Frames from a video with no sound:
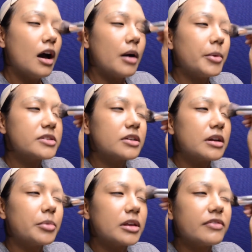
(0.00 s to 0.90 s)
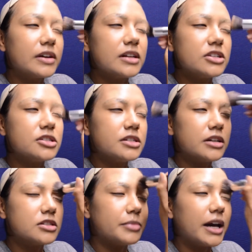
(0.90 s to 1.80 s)
I'm also going to bring the foundation
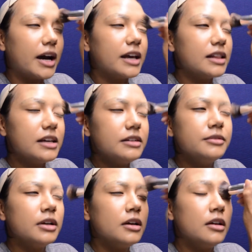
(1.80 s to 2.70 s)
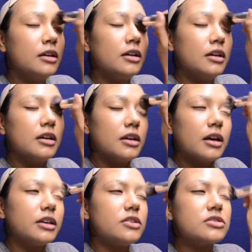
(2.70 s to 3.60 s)
down to my eyelid.
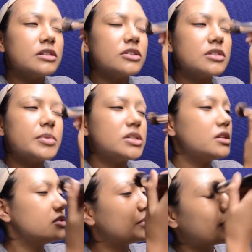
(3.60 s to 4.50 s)
Usually you're supposed to use a